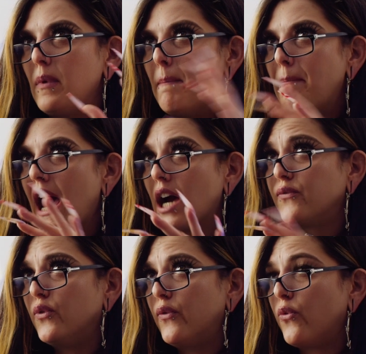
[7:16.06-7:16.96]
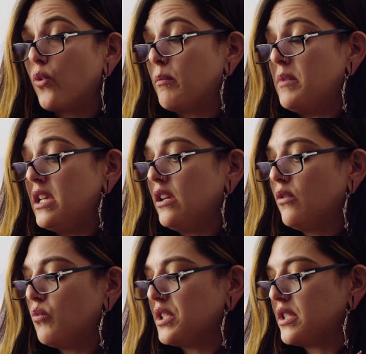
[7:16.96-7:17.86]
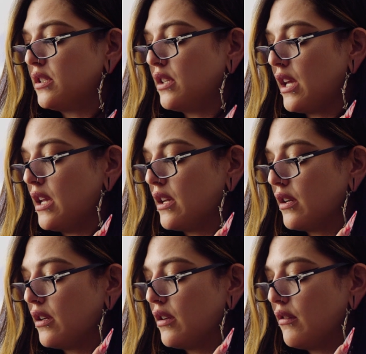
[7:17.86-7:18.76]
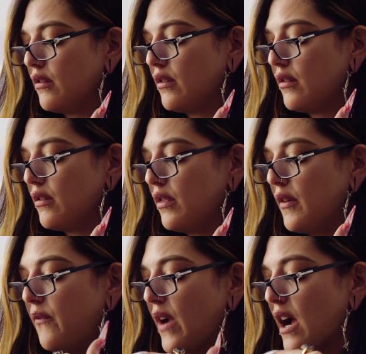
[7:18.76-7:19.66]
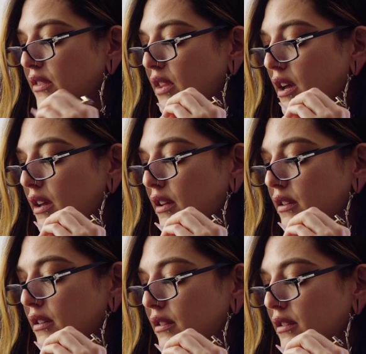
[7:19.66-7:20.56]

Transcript: impactful for me was like the fact that